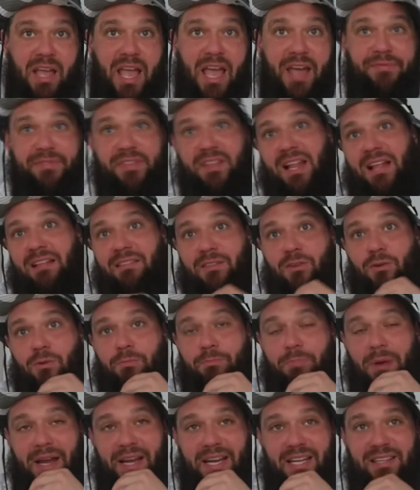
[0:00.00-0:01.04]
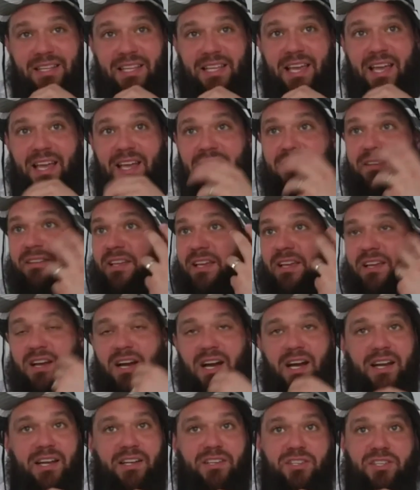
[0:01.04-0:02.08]
After that little bite at the end, it
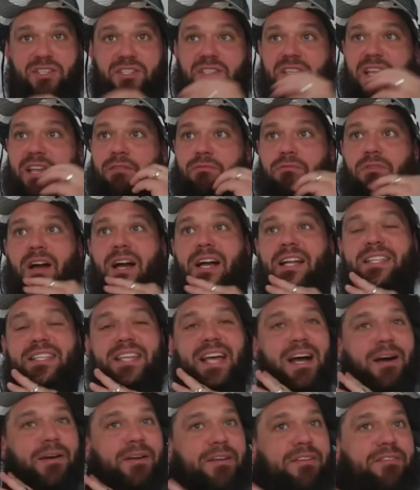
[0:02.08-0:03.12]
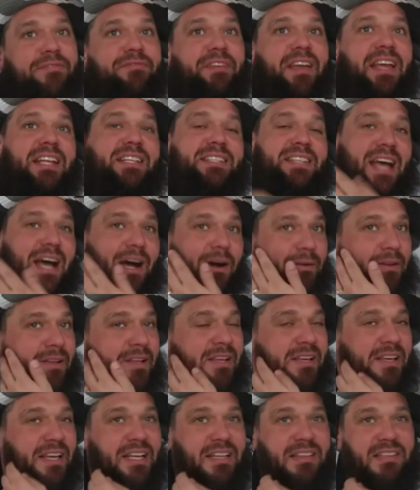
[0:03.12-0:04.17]
kind of just like rides out. It fades out.
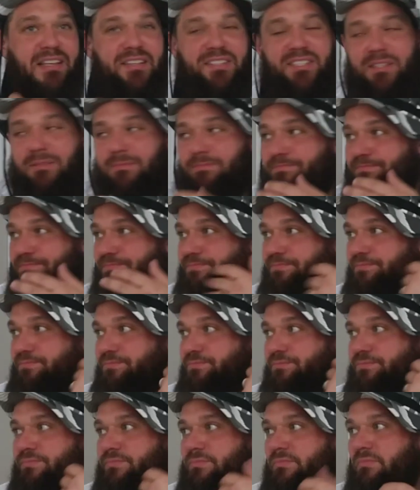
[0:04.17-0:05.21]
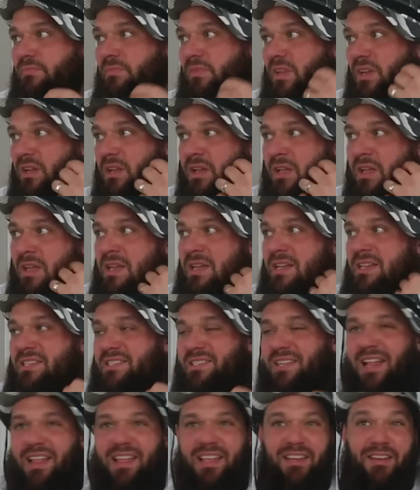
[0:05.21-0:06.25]
It doesn't.
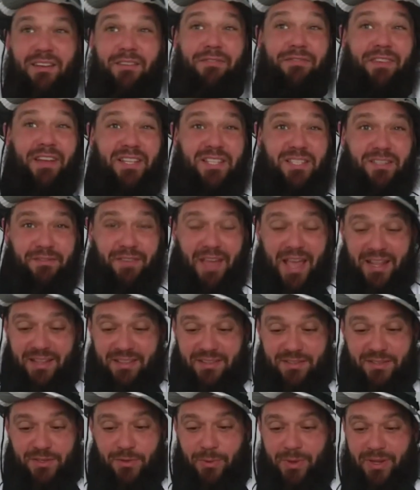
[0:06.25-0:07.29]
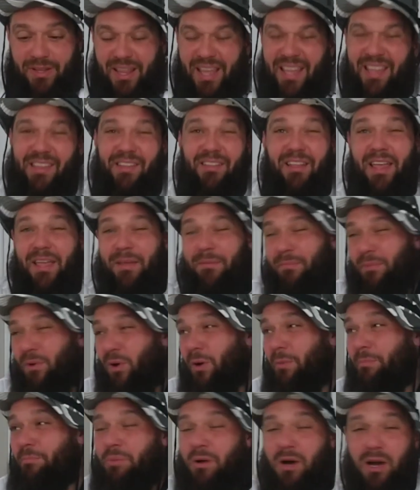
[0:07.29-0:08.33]
It's not like an offensive end to it, like you're like
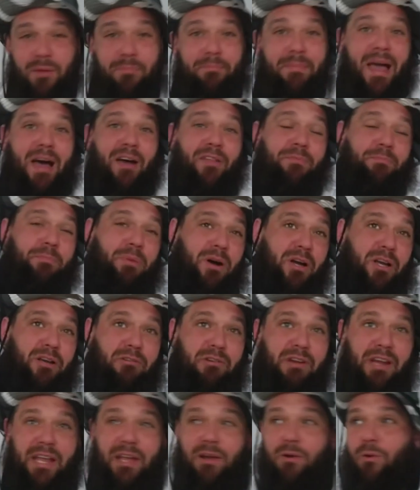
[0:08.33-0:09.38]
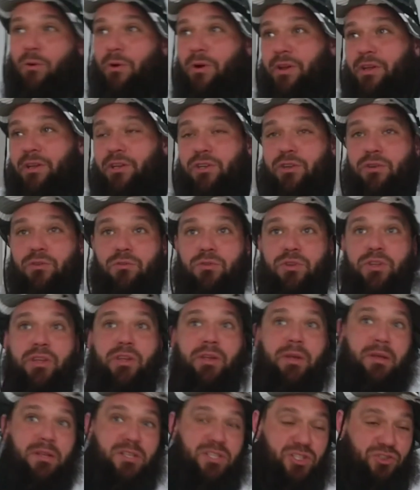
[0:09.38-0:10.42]
mouth puckering or
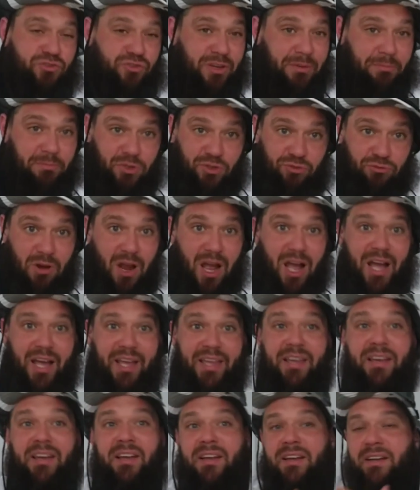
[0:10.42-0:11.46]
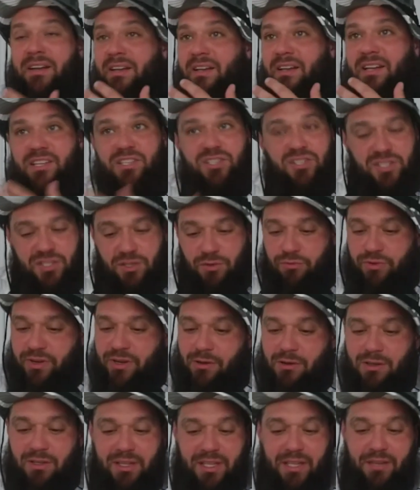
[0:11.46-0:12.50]
you're extreme dry. It's just a
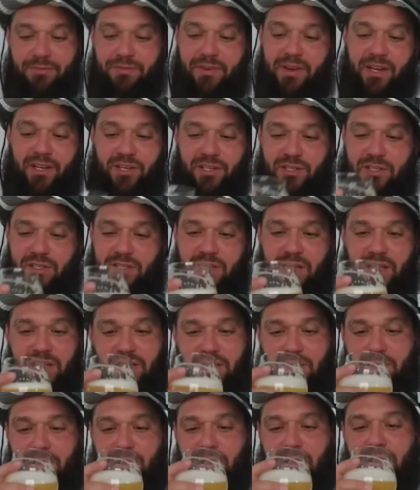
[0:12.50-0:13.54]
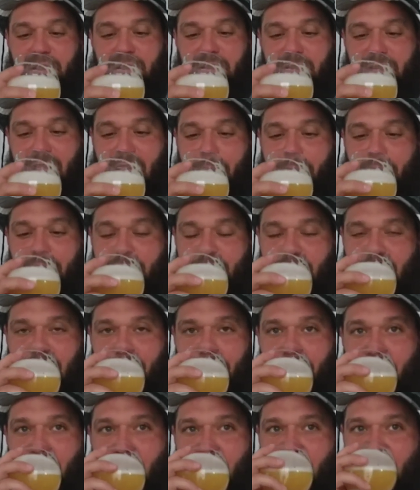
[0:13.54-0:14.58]
real clean finish. It's a damn good
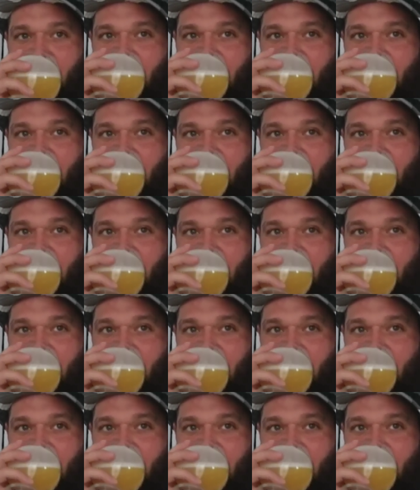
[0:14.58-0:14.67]
job.